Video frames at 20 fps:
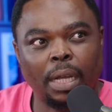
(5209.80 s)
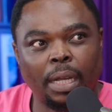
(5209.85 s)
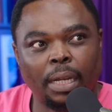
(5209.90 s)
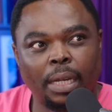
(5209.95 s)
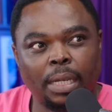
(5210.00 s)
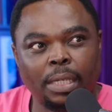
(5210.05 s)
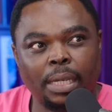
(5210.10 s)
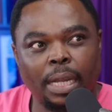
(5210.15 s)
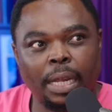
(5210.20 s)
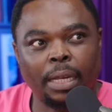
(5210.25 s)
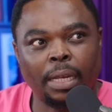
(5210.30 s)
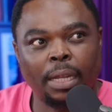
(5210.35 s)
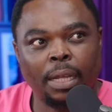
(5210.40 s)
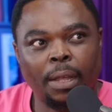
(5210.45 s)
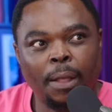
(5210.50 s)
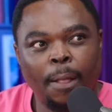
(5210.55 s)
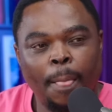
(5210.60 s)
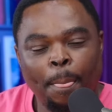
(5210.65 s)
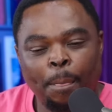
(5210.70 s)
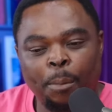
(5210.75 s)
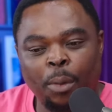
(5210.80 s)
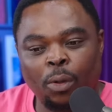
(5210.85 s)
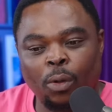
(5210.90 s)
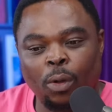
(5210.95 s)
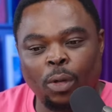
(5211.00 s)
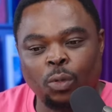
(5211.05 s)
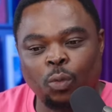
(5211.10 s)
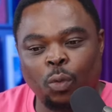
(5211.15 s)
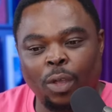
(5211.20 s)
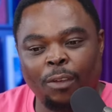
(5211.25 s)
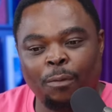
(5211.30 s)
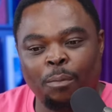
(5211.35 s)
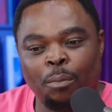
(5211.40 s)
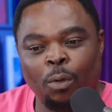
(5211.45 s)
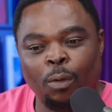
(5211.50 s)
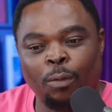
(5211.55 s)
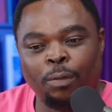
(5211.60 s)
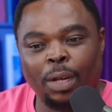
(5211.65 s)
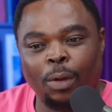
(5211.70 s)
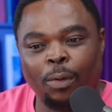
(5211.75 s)
I understand. Because we have
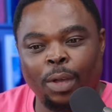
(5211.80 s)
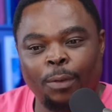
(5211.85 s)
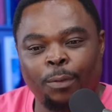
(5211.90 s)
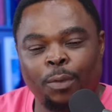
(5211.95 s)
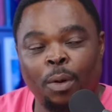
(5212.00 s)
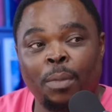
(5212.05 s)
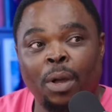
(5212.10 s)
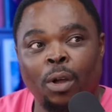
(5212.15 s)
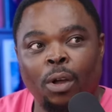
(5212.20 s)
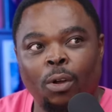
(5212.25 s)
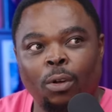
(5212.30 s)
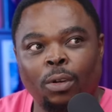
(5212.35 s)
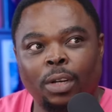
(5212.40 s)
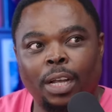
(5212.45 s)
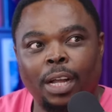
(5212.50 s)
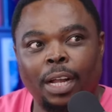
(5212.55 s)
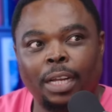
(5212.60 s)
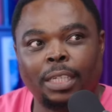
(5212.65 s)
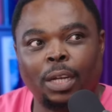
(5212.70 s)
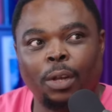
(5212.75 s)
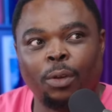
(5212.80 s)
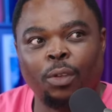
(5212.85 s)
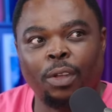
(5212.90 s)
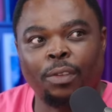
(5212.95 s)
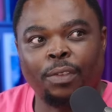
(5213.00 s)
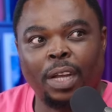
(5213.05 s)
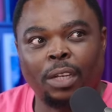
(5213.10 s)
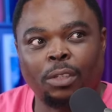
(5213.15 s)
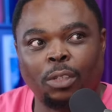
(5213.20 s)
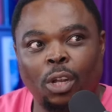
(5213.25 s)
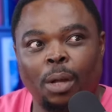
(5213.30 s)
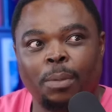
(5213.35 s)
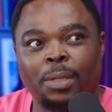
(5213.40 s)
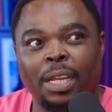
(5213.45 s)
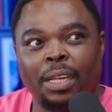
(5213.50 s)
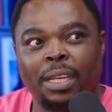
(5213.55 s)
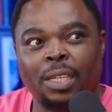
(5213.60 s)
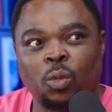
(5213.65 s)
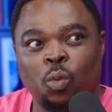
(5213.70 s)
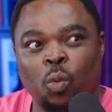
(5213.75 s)
moved away from our own culture and we have
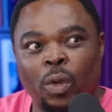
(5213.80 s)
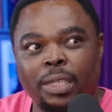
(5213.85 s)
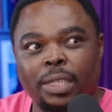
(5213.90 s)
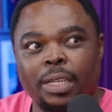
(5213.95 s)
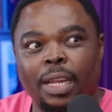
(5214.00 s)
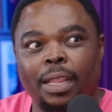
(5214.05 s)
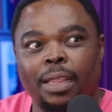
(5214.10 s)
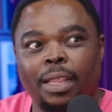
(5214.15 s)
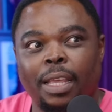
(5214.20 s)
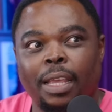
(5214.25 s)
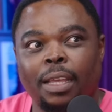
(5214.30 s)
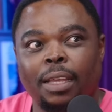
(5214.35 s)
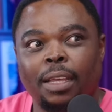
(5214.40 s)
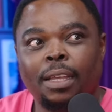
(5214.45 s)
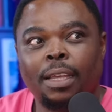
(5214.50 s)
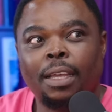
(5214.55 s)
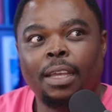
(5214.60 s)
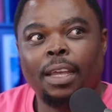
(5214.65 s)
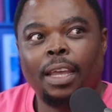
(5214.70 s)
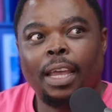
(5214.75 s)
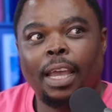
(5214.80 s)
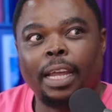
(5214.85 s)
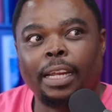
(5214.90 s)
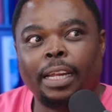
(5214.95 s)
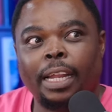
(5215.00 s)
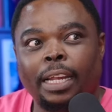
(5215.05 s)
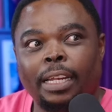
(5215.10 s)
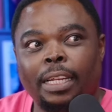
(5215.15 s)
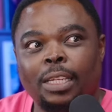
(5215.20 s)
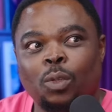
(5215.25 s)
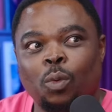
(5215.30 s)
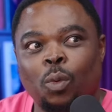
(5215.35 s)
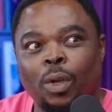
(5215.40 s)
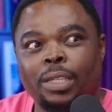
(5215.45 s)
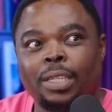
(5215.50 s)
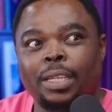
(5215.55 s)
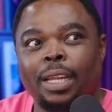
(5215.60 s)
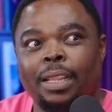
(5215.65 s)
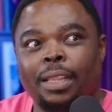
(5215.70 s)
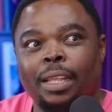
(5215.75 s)
adopted this Western thing. And then this
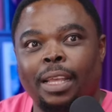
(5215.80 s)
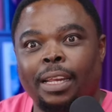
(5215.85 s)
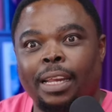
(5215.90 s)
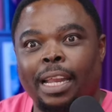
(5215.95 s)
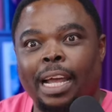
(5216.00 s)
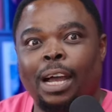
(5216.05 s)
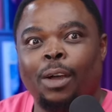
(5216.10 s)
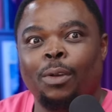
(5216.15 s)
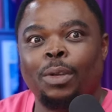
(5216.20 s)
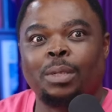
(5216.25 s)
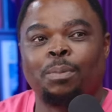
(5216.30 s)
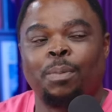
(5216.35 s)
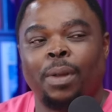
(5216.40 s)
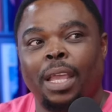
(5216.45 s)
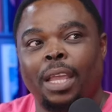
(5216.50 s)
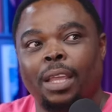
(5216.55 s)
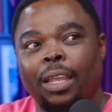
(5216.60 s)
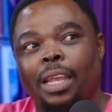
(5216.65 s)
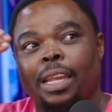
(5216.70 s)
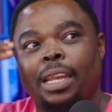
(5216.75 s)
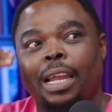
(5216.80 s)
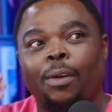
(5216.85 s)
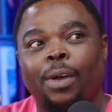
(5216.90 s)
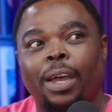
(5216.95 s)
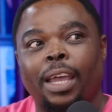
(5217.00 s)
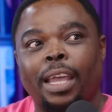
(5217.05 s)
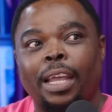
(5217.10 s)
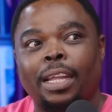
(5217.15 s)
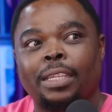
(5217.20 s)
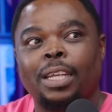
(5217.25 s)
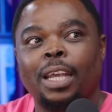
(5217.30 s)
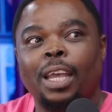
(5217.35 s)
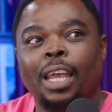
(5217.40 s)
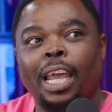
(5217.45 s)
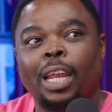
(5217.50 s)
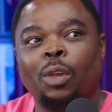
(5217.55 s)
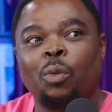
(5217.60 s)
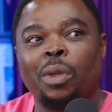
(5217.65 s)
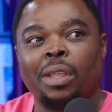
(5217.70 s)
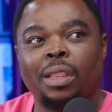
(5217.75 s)
Western thing now is playing in our heads
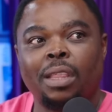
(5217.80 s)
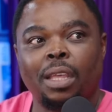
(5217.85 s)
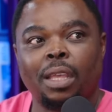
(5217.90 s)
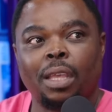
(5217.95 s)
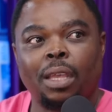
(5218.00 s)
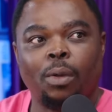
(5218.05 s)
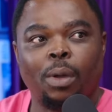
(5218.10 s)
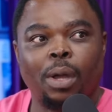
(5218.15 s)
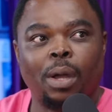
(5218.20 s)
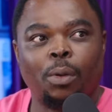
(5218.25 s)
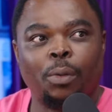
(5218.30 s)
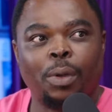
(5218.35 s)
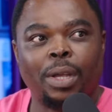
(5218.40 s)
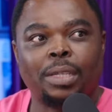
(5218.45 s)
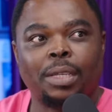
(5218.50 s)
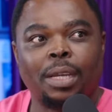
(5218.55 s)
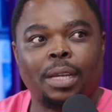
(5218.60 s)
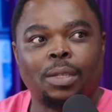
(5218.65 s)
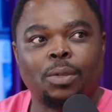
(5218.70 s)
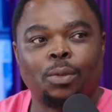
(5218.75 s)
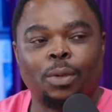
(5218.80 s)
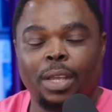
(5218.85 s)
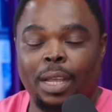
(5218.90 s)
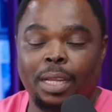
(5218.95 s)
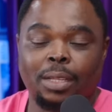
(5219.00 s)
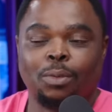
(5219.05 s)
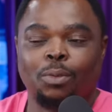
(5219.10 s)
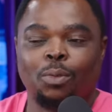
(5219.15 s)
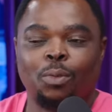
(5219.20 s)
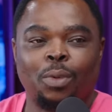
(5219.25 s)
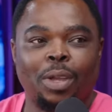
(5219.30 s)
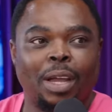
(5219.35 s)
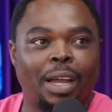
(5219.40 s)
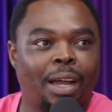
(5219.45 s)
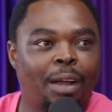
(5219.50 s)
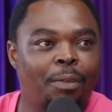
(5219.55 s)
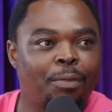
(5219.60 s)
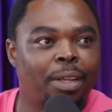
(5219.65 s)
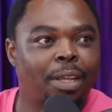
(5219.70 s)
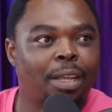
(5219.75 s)
and we think we are Westerns. We are
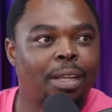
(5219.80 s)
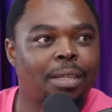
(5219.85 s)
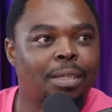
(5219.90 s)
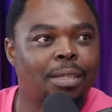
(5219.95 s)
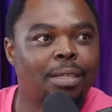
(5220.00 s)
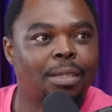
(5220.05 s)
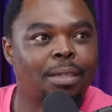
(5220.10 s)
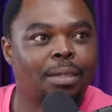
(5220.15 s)
Africans.